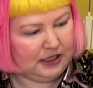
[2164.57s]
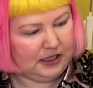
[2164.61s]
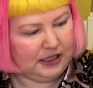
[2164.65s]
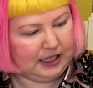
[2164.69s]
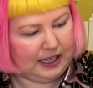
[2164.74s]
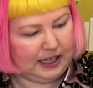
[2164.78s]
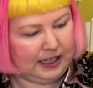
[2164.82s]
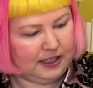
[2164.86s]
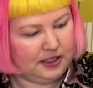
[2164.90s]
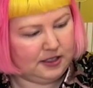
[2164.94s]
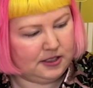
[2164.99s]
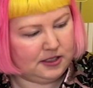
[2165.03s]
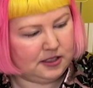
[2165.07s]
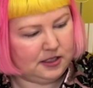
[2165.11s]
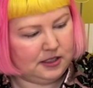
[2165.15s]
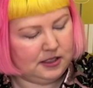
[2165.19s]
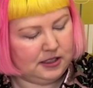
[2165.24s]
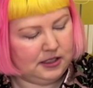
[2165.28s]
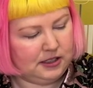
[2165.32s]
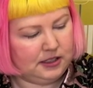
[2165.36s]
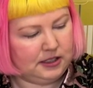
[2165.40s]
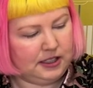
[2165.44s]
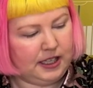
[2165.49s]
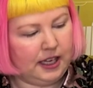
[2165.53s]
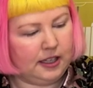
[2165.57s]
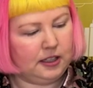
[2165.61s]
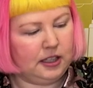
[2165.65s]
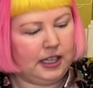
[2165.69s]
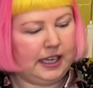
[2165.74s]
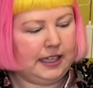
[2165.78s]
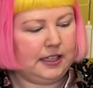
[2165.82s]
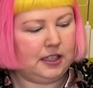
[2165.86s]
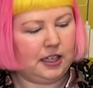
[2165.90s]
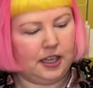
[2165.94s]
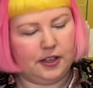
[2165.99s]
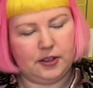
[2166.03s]
And yeah,
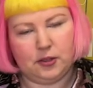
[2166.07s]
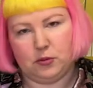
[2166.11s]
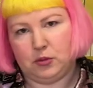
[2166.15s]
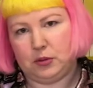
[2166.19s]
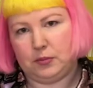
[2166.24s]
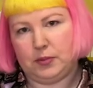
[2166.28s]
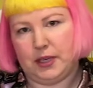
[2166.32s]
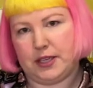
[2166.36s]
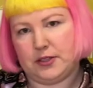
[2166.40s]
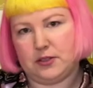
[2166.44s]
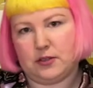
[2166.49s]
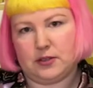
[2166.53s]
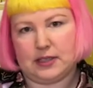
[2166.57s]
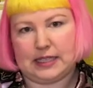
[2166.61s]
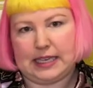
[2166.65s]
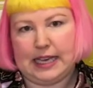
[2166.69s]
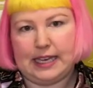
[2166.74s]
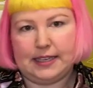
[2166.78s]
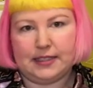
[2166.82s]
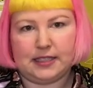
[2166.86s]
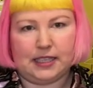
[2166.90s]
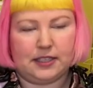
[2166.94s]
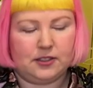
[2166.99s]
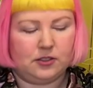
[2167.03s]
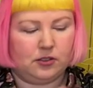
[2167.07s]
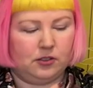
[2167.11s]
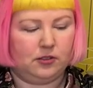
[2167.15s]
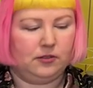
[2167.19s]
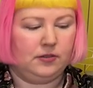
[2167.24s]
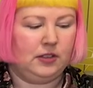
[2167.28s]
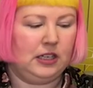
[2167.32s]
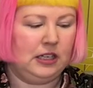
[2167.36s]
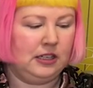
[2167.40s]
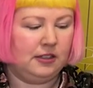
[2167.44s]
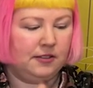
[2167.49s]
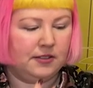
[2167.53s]
like other wooden puzzles, it has that sort of
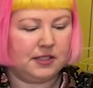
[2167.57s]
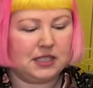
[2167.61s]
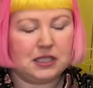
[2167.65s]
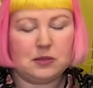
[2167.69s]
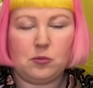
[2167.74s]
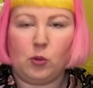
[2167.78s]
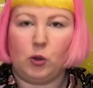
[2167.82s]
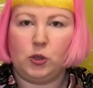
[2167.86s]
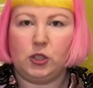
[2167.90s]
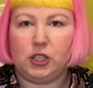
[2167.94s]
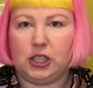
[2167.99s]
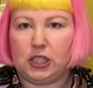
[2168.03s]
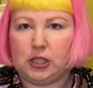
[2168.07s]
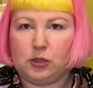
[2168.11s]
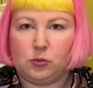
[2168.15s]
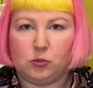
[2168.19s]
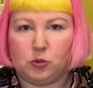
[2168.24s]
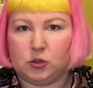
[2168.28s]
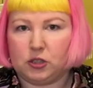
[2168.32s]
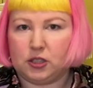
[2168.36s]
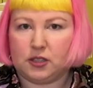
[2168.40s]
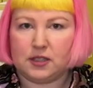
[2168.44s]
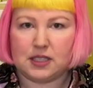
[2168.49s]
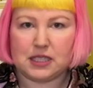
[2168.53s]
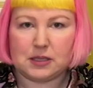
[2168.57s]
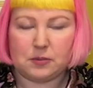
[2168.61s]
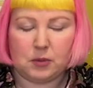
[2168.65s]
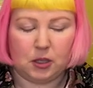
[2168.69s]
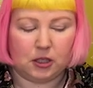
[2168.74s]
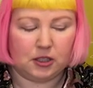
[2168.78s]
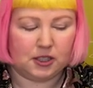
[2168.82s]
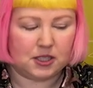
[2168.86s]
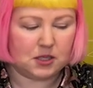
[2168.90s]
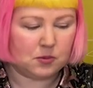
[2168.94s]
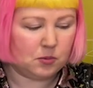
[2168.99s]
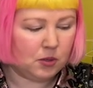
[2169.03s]
smoky wooden
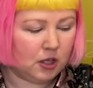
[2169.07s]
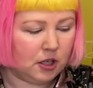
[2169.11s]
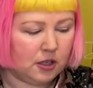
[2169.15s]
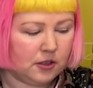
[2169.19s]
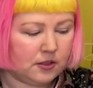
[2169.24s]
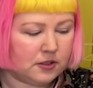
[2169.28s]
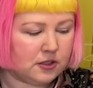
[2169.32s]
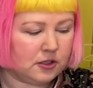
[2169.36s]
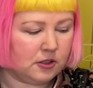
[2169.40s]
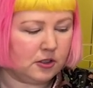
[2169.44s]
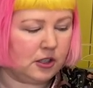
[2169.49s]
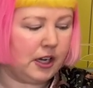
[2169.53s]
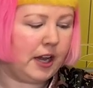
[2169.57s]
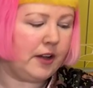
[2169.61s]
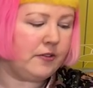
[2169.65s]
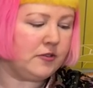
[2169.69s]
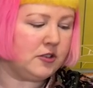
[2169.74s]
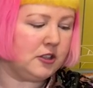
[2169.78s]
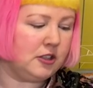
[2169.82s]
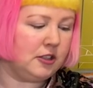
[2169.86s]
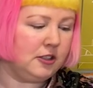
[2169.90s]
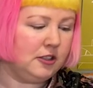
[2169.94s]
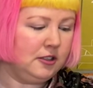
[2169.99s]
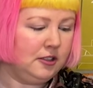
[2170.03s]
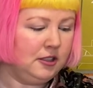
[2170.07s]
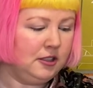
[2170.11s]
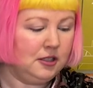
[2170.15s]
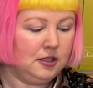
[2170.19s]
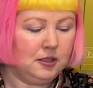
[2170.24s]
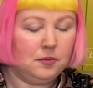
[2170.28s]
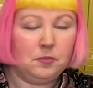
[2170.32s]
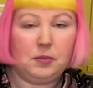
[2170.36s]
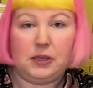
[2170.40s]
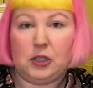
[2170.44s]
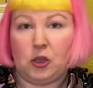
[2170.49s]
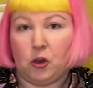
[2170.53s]
smell as well. So you have to
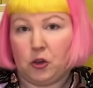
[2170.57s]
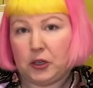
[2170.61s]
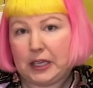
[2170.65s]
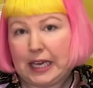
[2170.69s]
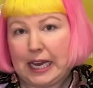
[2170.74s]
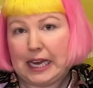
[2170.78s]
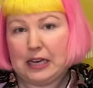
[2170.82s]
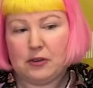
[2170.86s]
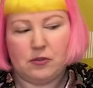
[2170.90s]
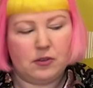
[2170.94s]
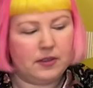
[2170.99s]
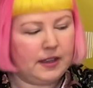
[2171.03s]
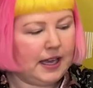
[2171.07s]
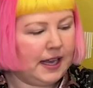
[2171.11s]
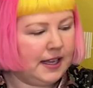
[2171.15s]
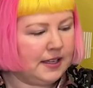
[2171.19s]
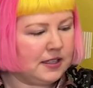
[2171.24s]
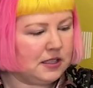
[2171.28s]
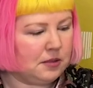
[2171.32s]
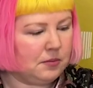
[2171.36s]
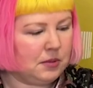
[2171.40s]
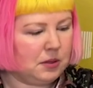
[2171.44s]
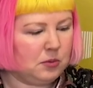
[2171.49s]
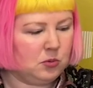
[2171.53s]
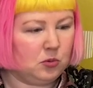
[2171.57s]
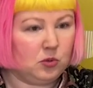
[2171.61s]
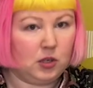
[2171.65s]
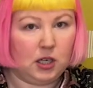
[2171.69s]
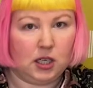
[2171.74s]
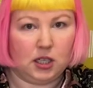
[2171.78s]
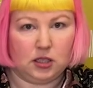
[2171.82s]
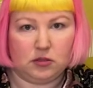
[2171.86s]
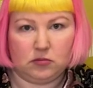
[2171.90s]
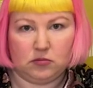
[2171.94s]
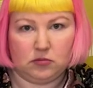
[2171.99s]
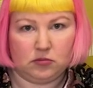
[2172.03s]
be okay with that. Some people
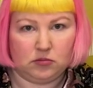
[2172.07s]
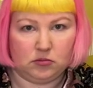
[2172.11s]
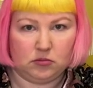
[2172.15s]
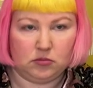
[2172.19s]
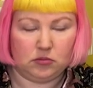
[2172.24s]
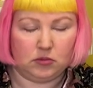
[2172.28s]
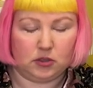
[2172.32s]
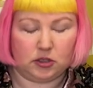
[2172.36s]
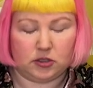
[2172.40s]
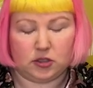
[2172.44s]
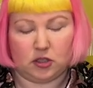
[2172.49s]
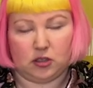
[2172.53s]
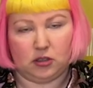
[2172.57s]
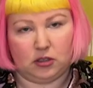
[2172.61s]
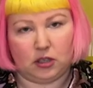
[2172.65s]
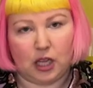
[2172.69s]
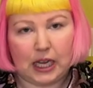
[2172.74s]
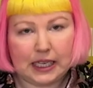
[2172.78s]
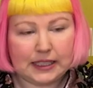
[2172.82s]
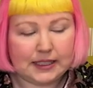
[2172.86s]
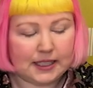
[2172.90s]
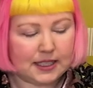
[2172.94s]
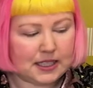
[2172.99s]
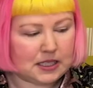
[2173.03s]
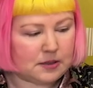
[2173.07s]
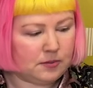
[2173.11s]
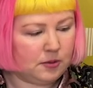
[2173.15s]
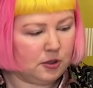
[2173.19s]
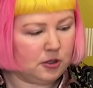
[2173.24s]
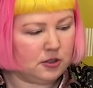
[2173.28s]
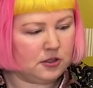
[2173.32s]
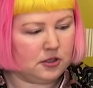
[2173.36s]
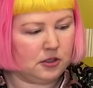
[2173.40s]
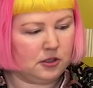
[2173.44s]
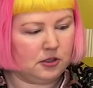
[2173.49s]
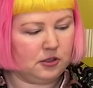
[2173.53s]
aren't, don't like that smell.
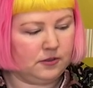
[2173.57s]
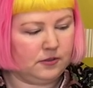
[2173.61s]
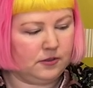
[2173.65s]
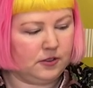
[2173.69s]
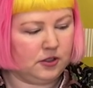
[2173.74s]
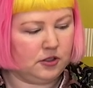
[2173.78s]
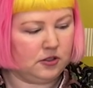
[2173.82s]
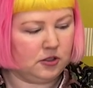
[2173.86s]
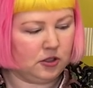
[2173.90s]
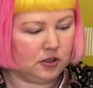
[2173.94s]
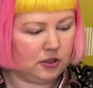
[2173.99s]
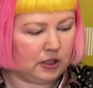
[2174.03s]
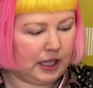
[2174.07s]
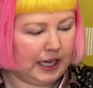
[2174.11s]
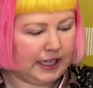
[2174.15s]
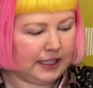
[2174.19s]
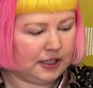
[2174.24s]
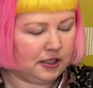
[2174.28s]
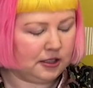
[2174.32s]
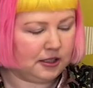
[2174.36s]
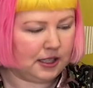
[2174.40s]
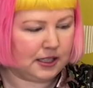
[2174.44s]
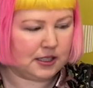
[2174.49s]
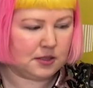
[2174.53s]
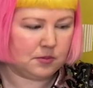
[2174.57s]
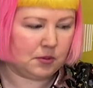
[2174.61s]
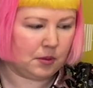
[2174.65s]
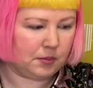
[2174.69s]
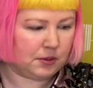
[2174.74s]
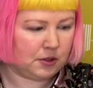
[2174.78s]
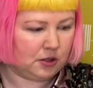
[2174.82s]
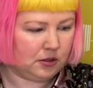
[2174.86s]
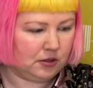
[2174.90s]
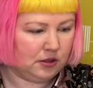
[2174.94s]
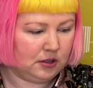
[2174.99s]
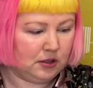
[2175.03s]
So if you don't like it, that's
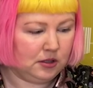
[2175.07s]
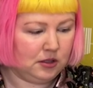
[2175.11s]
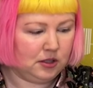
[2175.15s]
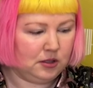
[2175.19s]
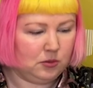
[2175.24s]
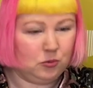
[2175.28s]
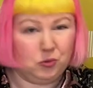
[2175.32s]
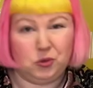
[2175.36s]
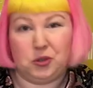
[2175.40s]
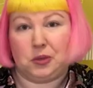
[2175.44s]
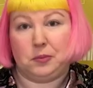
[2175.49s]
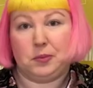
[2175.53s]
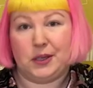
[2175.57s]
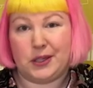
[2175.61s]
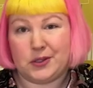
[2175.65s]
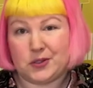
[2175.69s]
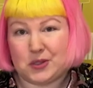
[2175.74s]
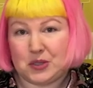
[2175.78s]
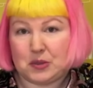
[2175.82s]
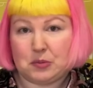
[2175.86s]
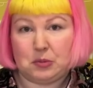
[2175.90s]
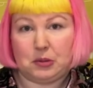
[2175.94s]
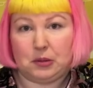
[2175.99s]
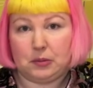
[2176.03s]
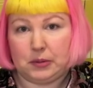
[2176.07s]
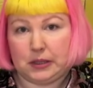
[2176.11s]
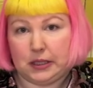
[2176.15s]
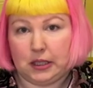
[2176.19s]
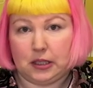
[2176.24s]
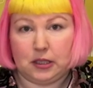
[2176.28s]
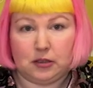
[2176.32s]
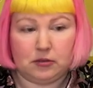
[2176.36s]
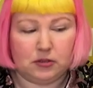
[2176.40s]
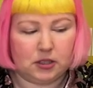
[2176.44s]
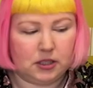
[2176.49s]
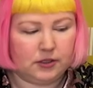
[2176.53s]
probably, wooden puzzles probably
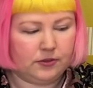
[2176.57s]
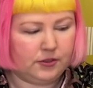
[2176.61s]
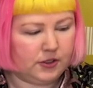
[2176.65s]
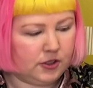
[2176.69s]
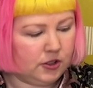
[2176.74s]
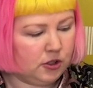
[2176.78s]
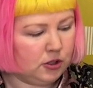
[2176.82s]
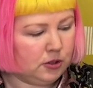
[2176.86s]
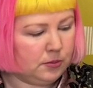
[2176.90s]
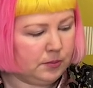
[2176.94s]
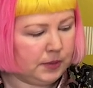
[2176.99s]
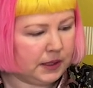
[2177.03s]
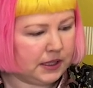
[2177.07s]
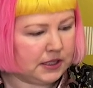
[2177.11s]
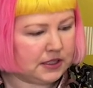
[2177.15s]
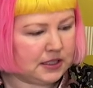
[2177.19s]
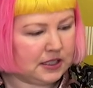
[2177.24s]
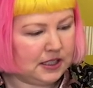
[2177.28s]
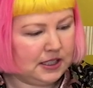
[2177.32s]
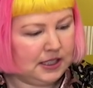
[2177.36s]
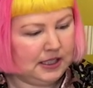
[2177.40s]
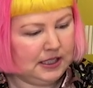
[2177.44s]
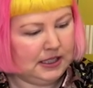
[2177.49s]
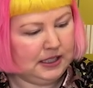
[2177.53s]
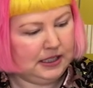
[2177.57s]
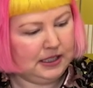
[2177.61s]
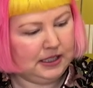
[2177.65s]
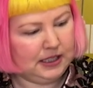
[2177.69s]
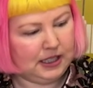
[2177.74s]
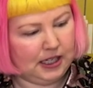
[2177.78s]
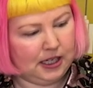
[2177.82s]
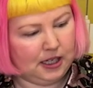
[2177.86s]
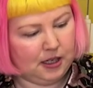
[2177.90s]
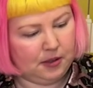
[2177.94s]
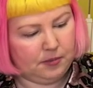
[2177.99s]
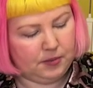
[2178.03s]
aren't really for you. But
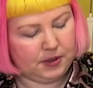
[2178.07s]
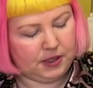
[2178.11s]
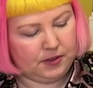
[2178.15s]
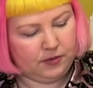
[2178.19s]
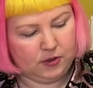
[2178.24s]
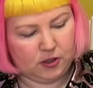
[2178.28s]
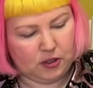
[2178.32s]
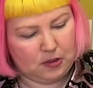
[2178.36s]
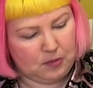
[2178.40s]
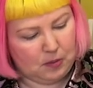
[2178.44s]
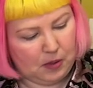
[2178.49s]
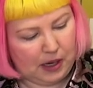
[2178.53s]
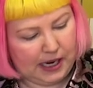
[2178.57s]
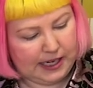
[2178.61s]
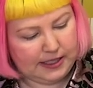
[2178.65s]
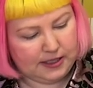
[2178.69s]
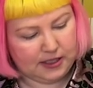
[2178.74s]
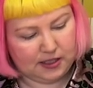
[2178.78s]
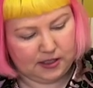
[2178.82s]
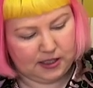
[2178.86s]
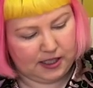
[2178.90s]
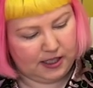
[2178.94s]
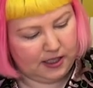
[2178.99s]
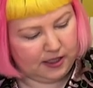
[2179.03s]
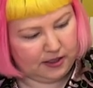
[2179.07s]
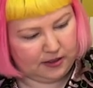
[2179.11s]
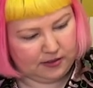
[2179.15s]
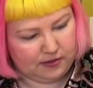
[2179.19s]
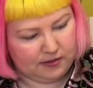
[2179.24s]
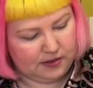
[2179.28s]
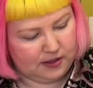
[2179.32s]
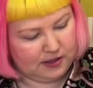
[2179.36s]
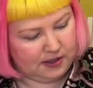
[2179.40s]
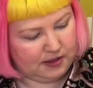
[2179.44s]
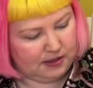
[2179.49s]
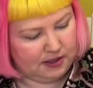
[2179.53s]
um, but if you don't mind it, yeah,
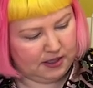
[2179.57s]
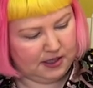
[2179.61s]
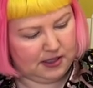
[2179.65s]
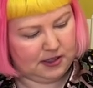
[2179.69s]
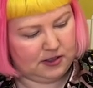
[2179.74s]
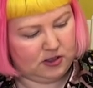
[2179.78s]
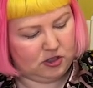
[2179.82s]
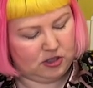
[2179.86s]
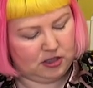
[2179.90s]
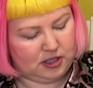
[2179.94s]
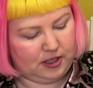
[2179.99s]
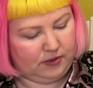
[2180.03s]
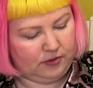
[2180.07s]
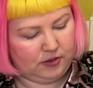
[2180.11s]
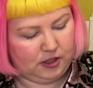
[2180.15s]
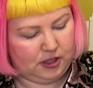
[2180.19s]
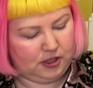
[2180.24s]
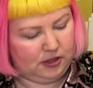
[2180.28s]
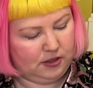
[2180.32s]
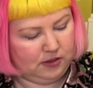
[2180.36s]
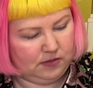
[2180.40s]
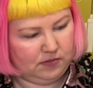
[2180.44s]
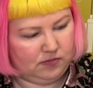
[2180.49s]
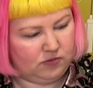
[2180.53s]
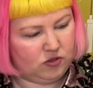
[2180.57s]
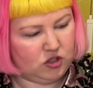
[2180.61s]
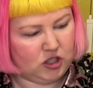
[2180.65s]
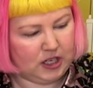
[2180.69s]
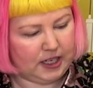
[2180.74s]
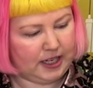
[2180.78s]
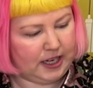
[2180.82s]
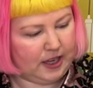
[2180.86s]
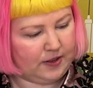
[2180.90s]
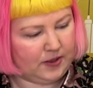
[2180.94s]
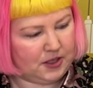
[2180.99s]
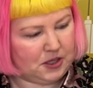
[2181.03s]
this definitely
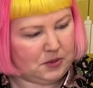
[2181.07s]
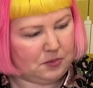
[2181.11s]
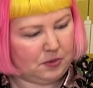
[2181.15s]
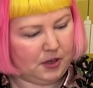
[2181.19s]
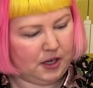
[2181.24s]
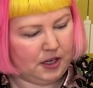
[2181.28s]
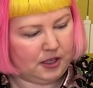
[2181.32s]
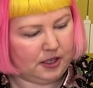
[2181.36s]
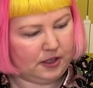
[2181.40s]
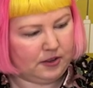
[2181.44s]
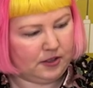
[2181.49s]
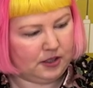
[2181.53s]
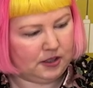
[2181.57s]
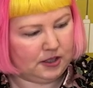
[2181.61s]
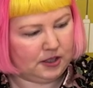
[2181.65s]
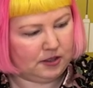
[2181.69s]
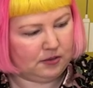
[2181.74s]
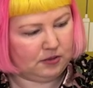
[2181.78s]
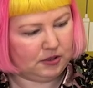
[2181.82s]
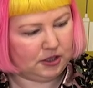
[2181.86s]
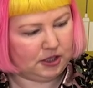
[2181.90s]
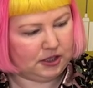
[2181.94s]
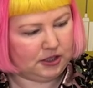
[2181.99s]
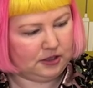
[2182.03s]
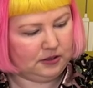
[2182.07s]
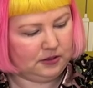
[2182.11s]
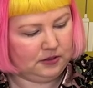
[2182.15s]
check out this brand. I think they're really